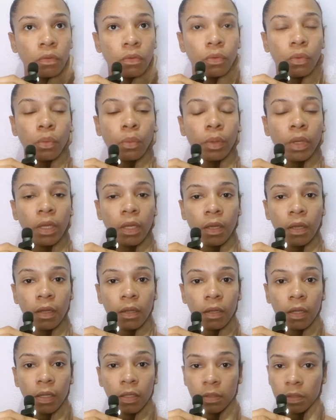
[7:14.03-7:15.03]

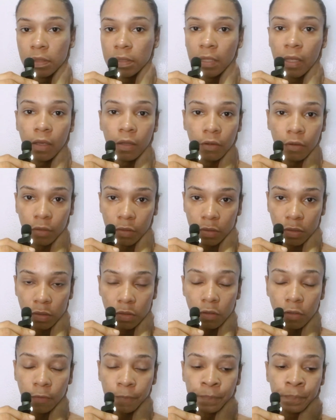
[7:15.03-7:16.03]
doing a side
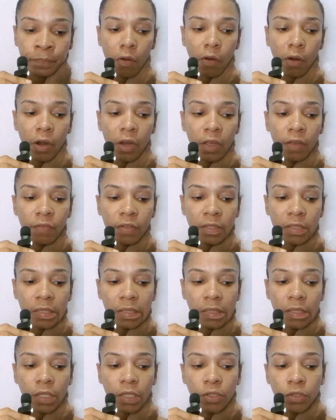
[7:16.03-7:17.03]
hustle. Or if it
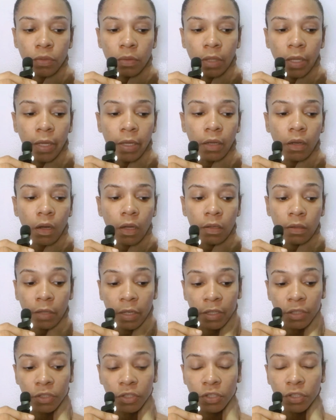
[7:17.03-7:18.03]
is that you like
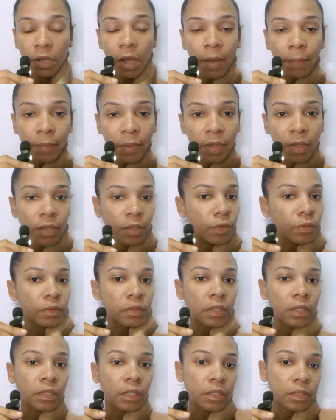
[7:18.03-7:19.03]
online shopping and you
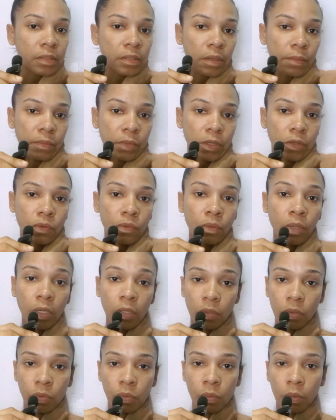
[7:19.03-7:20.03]
think that is something you
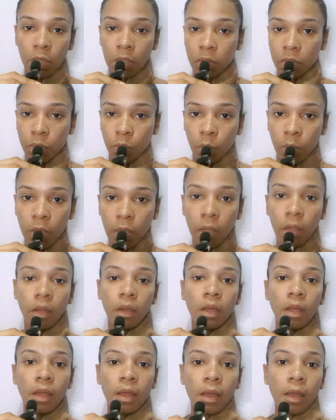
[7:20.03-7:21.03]
can do as well,
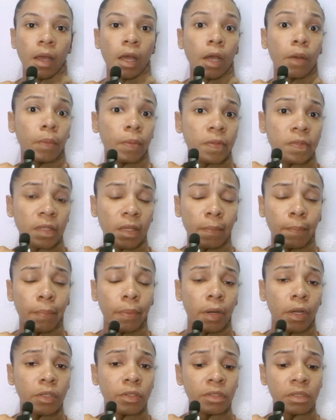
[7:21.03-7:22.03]
I would say
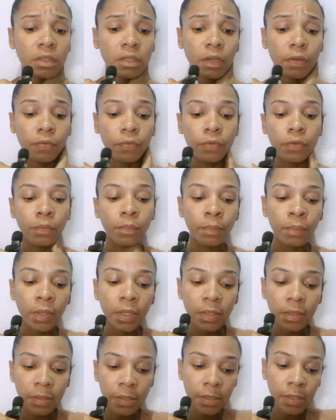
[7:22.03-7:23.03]
purchase a few
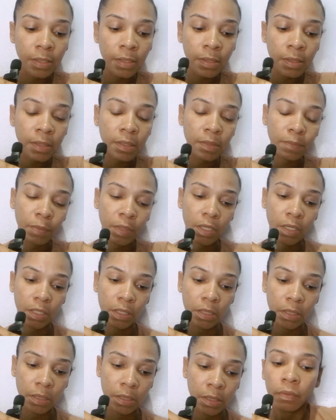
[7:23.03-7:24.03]
pieces,
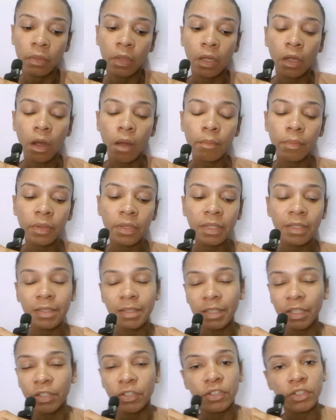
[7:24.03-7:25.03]
because the companies
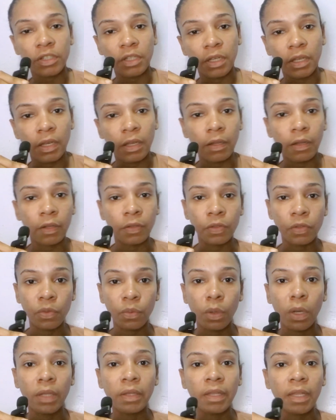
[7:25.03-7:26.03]
like Shein and
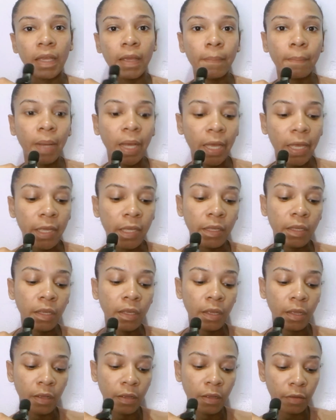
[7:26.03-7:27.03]
so on, they buy
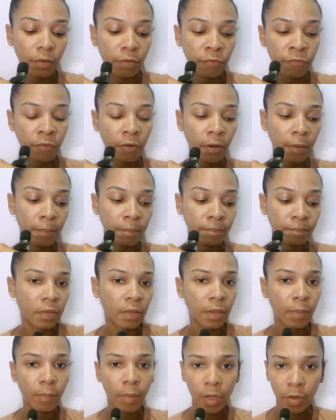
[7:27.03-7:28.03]
from
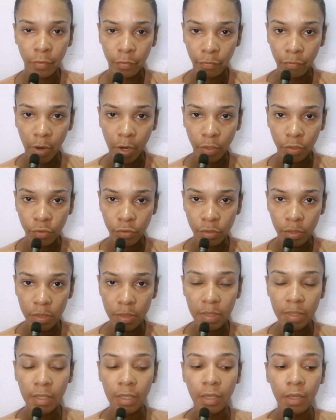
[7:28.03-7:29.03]
the
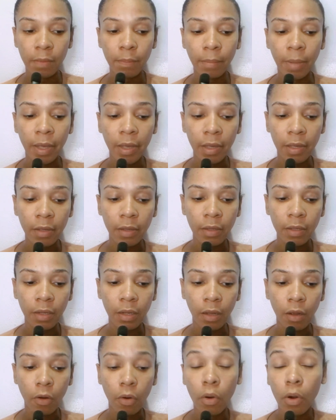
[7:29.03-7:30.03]
manufacturers, they buy
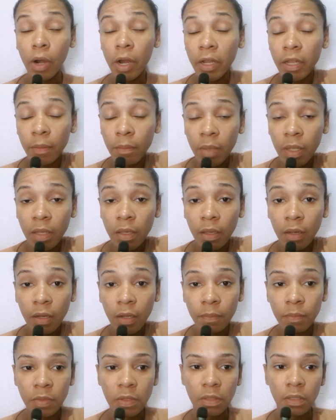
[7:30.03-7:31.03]
or they make it
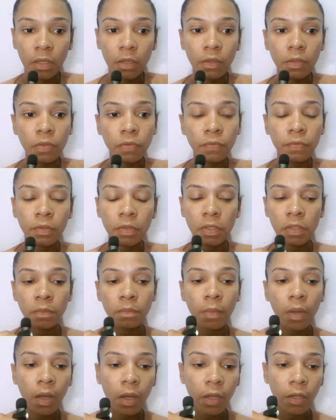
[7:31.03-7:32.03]
themselves for
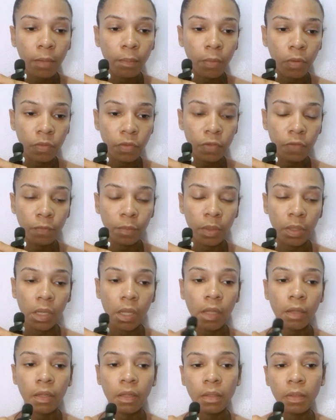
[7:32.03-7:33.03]
small amounts of money,
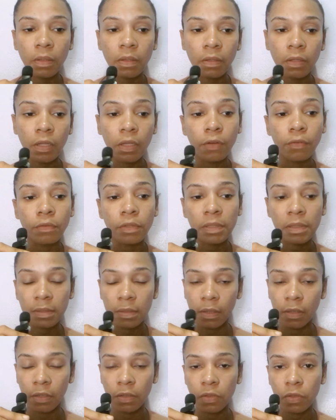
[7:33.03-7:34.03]
and they
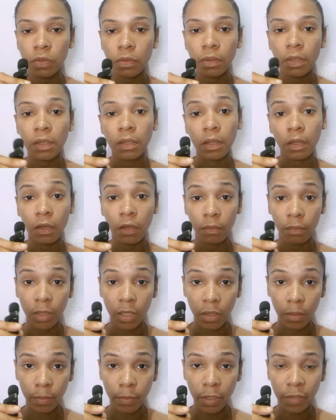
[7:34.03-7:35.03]
resell it so that they can
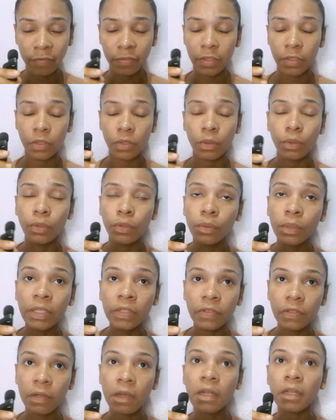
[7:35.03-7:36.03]
make a profit. So you
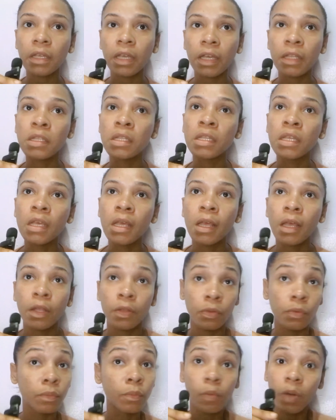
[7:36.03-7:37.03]
in turn can
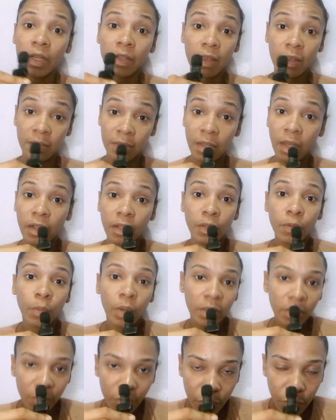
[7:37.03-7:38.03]
do exactly
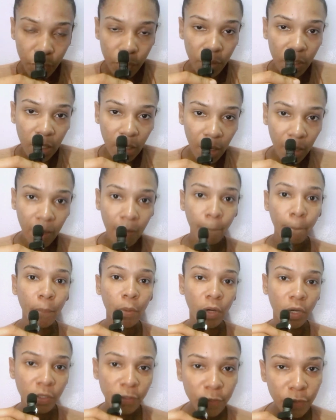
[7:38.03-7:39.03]
what they're doing,
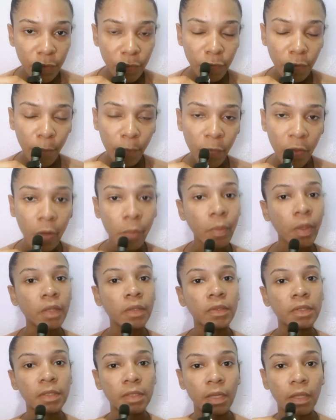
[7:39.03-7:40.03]
purchase from them
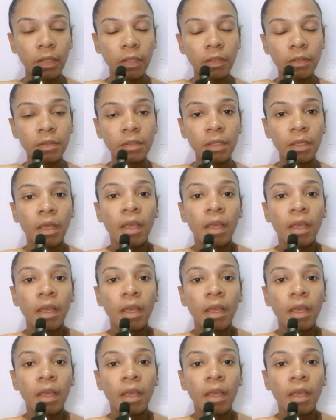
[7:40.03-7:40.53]
and sell it.